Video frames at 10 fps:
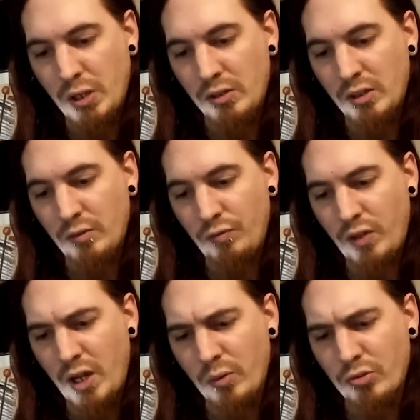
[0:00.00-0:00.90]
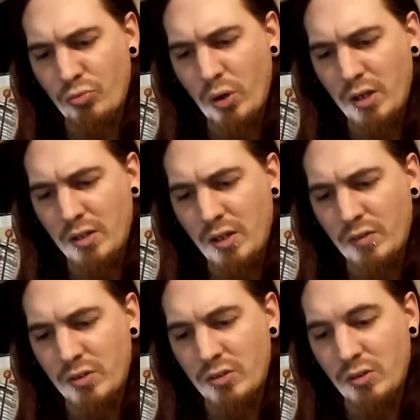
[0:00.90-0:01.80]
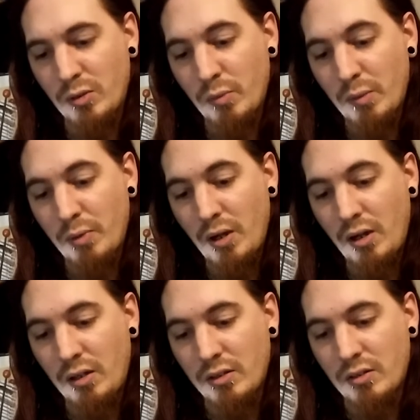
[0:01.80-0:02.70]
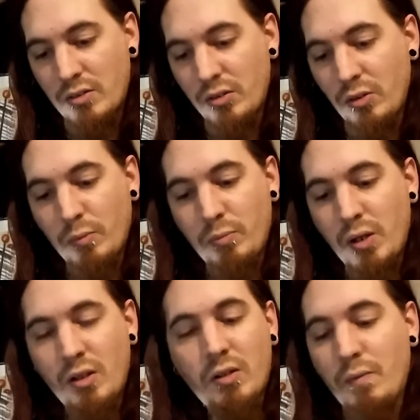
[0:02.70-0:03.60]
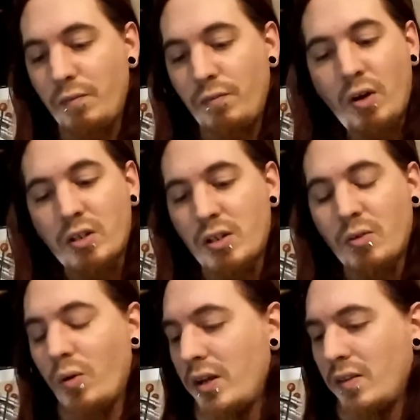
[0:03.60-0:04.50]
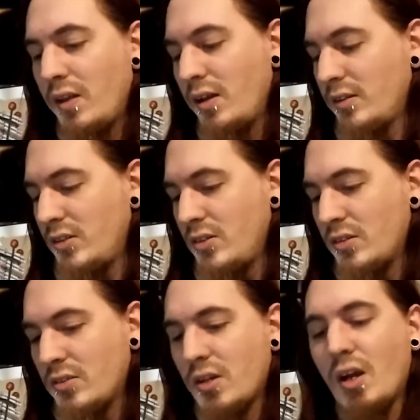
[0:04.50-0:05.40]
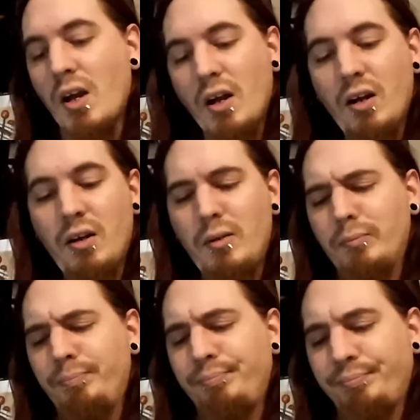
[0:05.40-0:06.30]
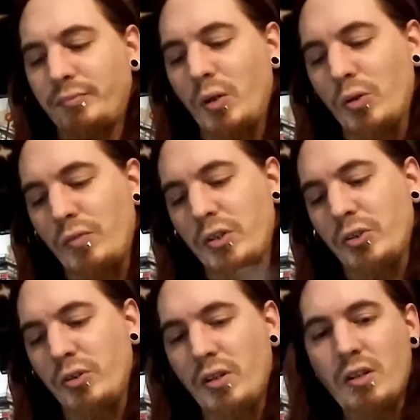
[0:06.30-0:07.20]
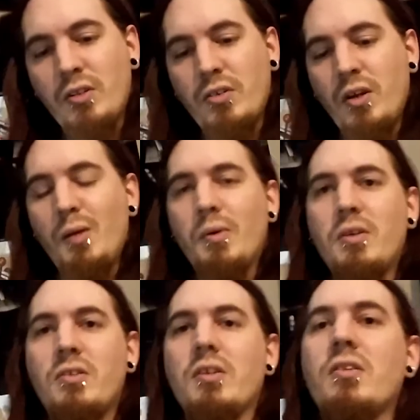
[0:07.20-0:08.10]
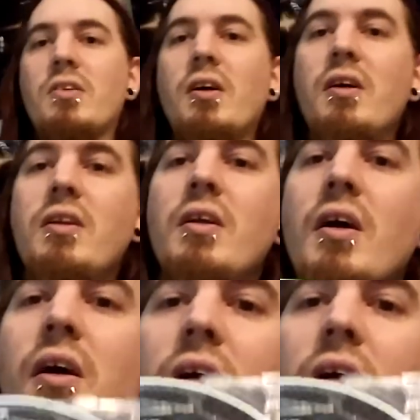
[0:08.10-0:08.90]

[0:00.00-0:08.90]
Painting flowers white never suited my palette, so don't paint them fucking white then. Jesus. Um, don't know if I showed you the inside, but here's the inside.